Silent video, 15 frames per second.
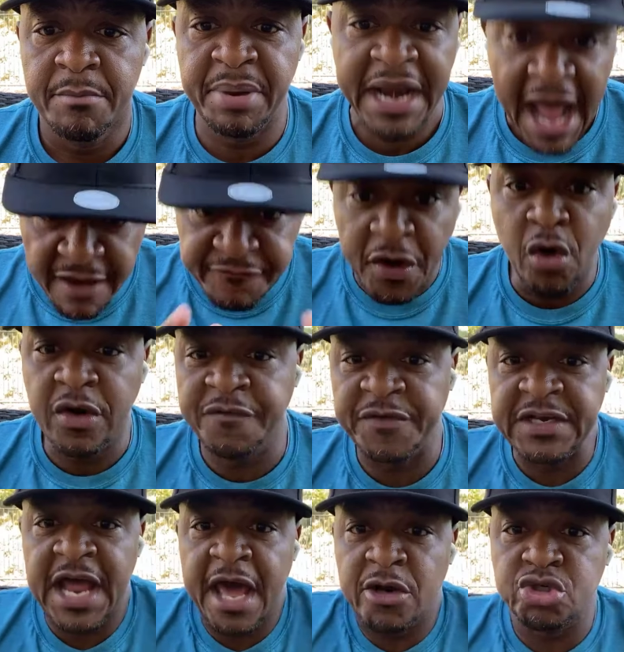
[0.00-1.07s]
But I voted for
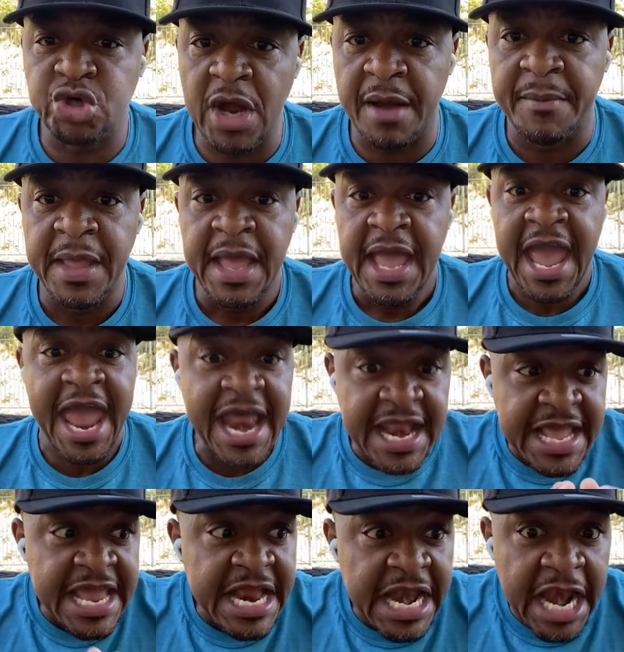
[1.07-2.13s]
Donald Trump and
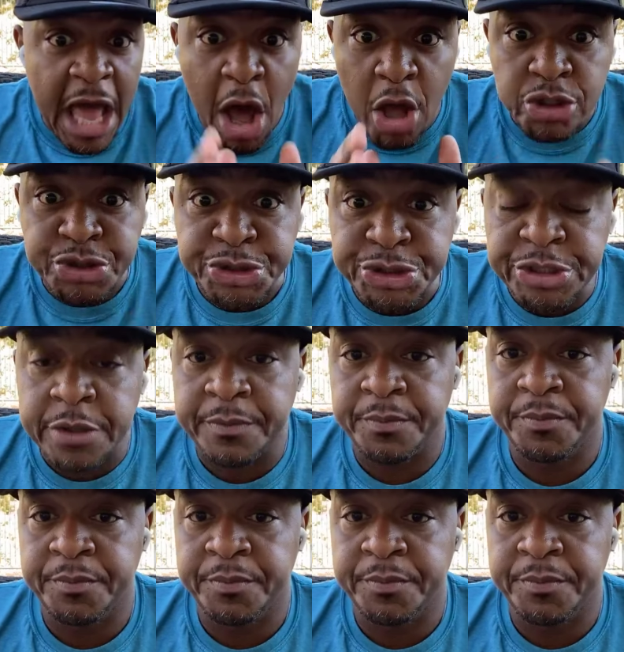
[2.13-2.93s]
he lost.